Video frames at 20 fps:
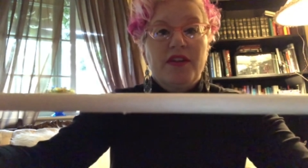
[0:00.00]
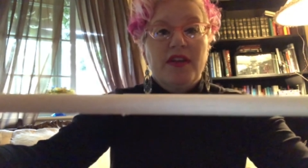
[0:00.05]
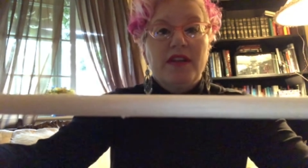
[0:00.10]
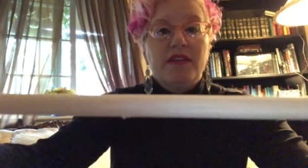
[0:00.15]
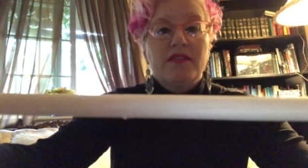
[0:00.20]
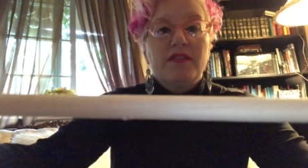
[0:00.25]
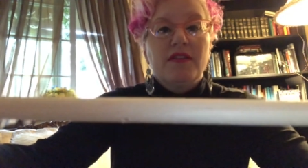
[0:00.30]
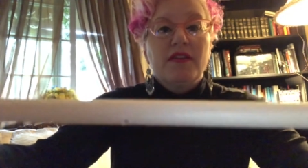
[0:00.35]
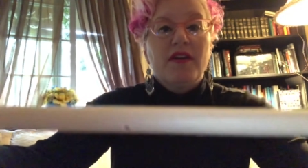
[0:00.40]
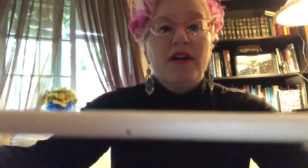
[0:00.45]
I
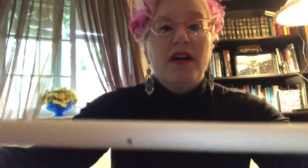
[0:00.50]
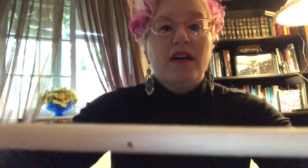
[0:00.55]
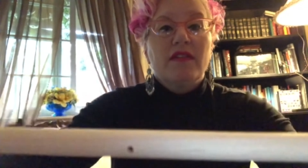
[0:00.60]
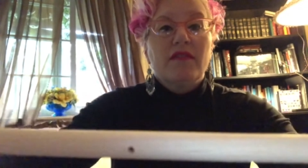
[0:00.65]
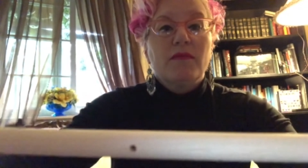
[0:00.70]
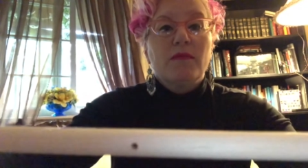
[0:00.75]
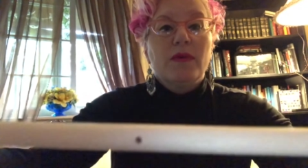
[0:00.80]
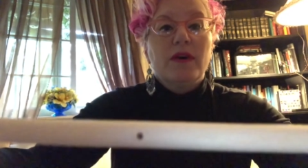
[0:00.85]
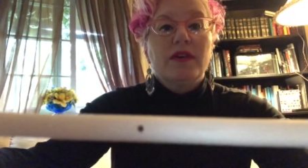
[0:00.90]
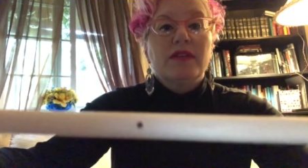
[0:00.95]
don't know how
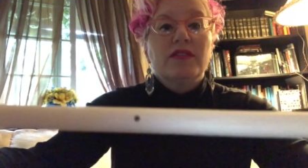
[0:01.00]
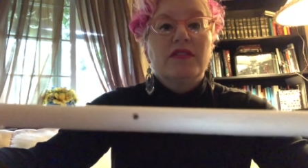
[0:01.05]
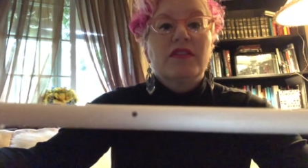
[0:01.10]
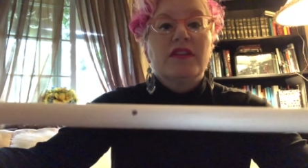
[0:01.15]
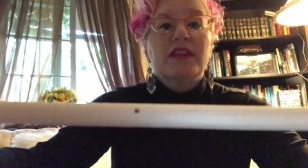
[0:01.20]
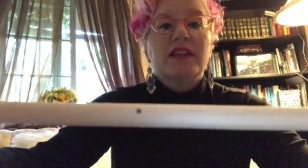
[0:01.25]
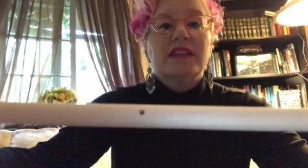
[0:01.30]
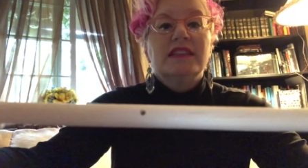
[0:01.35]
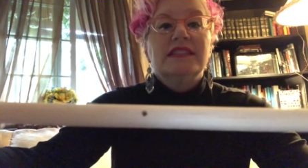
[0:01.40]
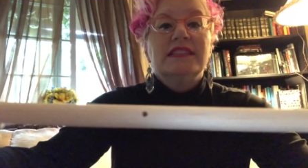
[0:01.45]
well you're
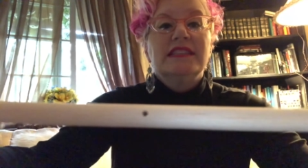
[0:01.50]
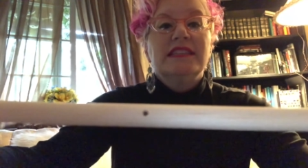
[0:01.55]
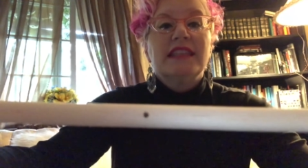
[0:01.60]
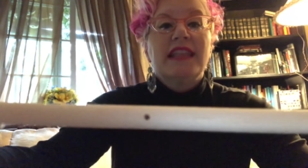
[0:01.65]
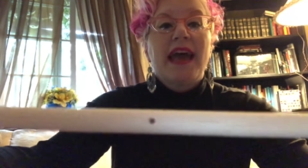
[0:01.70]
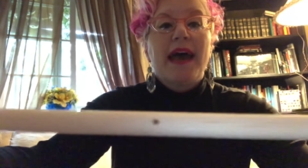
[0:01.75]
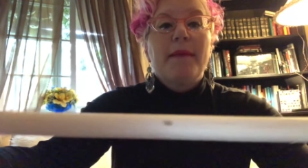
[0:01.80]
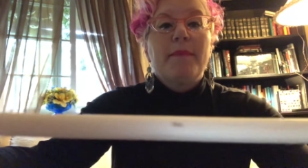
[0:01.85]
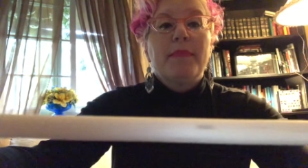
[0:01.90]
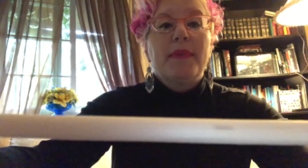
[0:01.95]
gonna see
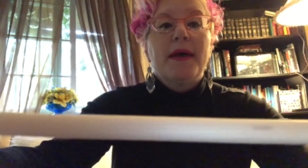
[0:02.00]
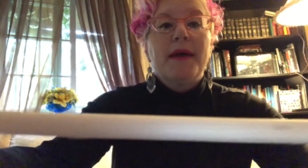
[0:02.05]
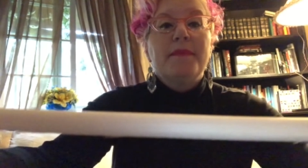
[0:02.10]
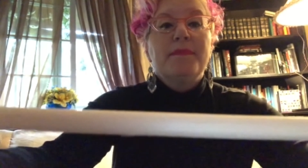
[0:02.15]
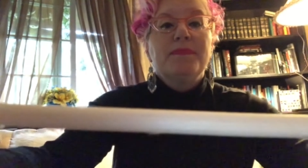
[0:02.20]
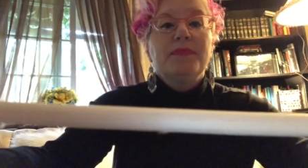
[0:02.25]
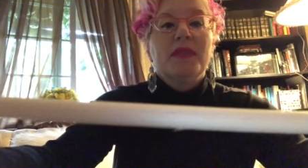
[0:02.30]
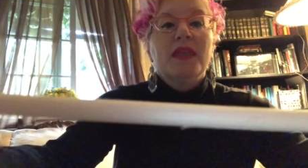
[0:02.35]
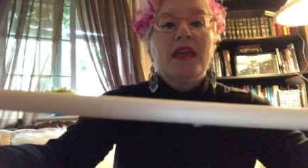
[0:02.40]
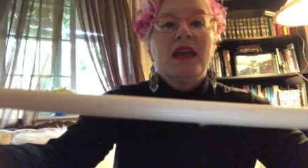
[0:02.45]
that, but
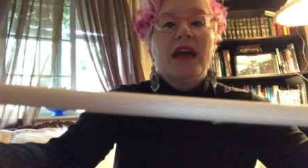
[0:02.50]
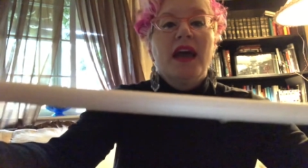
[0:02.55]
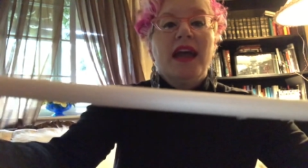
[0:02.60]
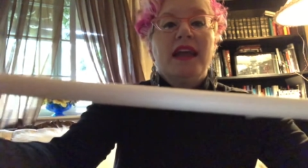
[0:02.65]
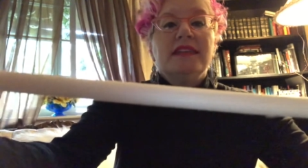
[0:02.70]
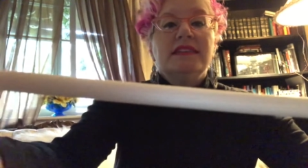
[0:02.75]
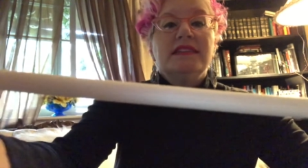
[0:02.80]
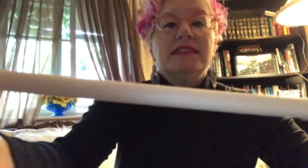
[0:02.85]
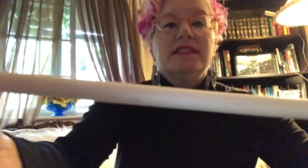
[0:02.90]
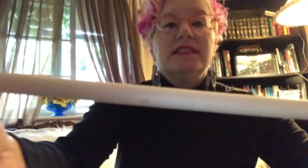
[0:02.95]

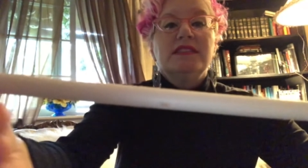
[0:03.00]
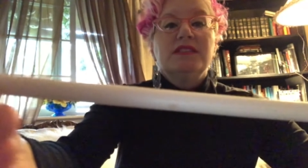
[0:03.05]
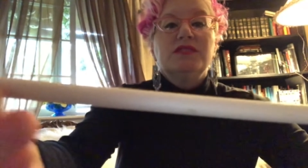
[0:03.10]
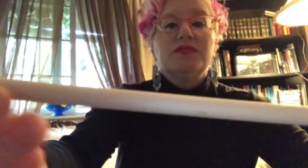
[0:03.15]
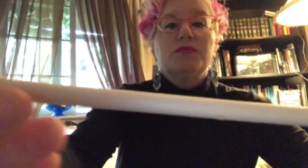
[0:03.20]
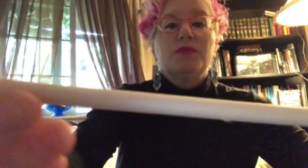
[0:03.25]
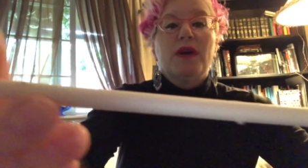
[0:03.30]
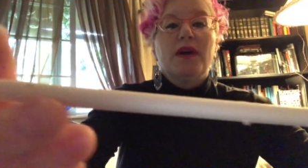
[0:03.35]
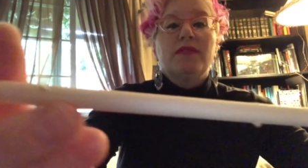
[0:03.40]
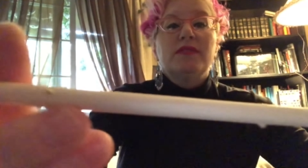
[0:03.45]
I did this
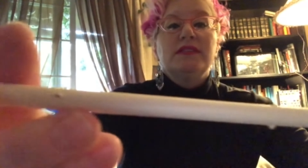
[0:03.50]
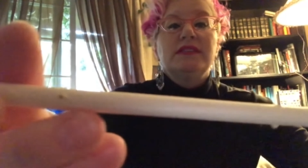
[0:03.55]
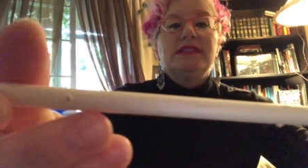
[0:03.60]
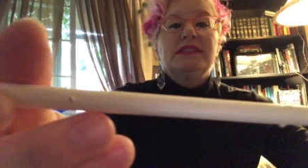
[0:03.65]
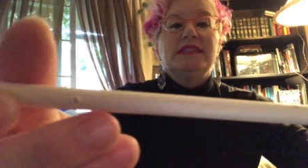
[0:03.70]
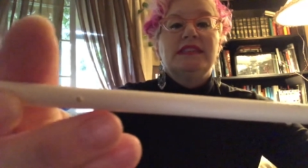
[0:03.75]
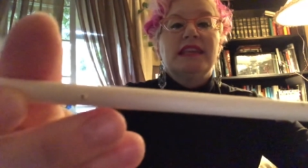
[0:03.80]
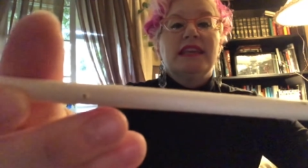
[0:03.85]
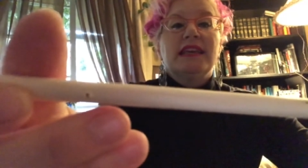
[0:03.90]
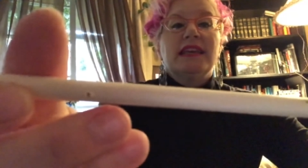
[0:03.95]
throughout the
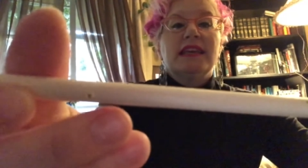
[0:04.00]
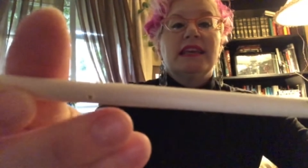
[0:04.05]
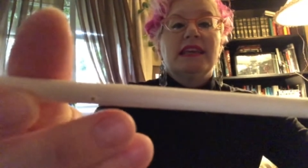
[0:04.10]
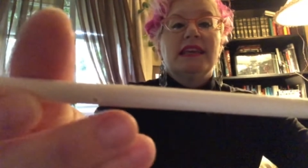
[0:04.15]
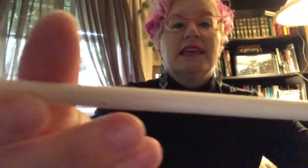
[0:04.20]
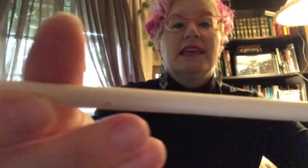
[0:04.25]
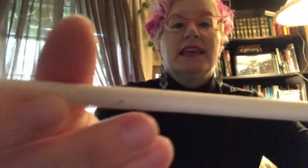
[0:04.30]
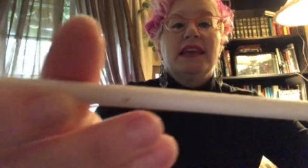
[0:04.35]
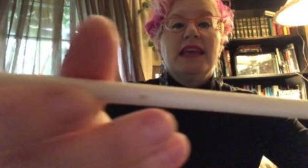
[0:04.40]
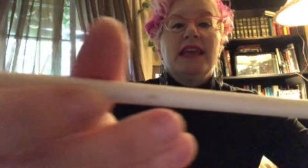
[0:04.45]
stick
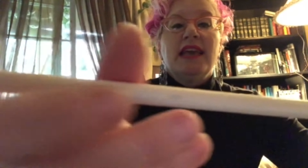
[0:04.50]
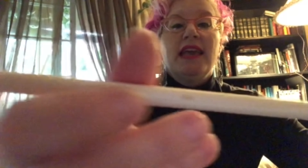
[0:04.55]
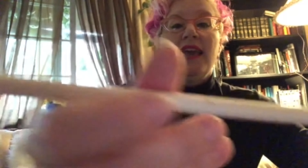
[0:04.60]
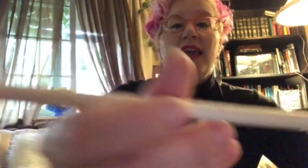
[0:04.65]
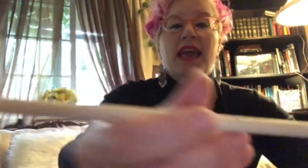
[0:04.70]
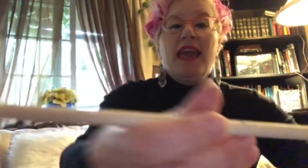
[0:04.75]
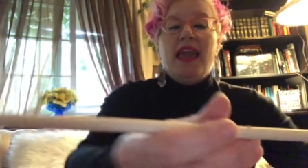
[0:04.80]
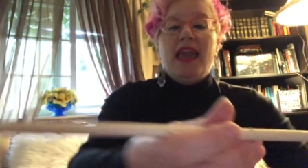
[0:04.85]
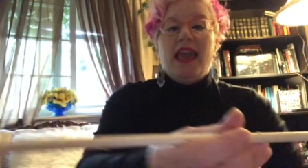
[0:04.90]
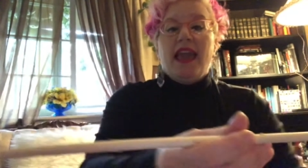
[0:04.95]

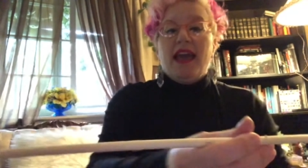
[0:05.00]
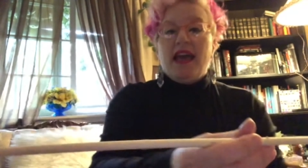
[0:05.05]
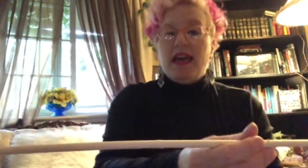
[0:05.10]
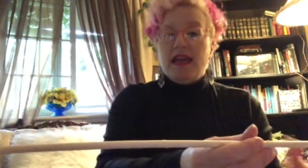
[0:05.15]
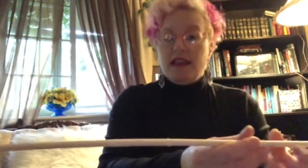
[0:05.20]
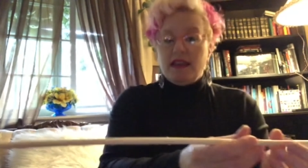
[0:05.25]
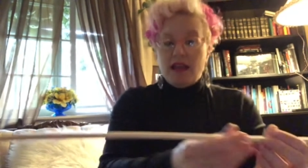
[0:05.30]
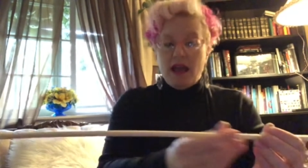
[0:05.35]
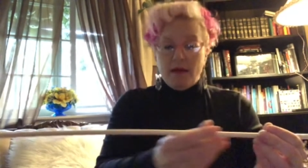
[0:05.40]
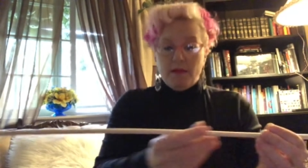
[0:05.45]

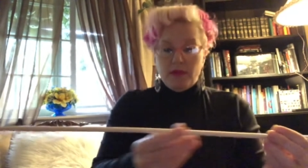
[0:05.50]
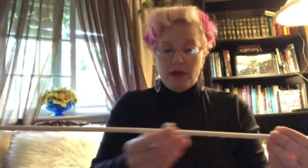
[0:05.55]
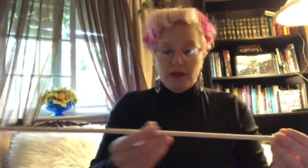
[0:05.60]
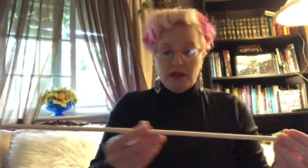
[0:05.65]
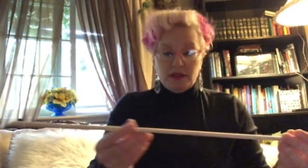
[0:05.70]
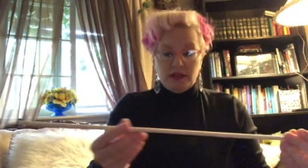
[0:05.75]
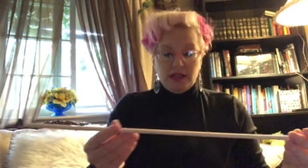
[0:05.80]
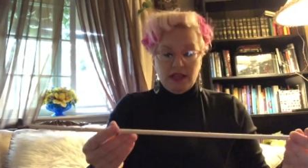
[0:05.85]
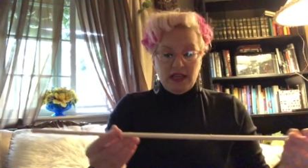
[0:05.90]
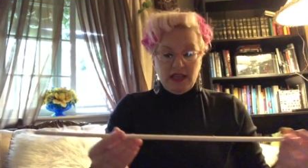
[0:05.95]
and I'm
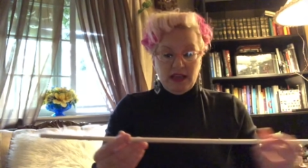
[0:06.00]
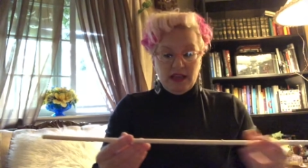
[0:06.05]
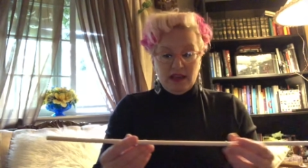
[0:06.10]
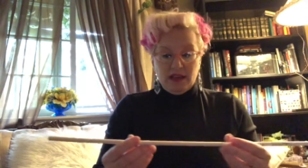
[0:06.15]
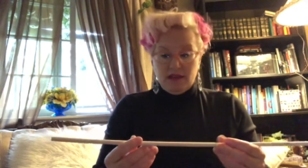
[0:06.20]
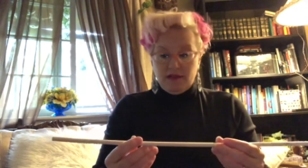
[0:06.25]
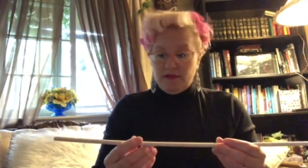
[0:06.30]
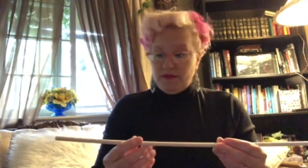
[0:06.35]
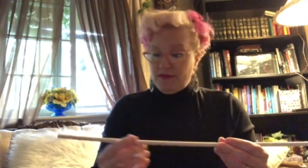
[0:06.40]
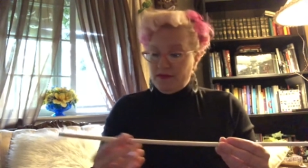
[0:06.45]
gonna
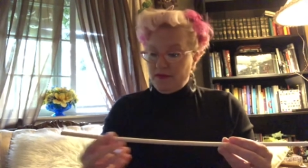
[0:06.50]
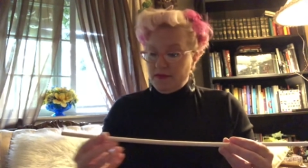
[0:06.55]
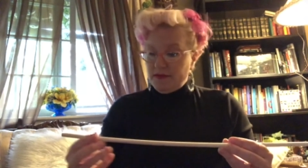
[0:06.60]
leave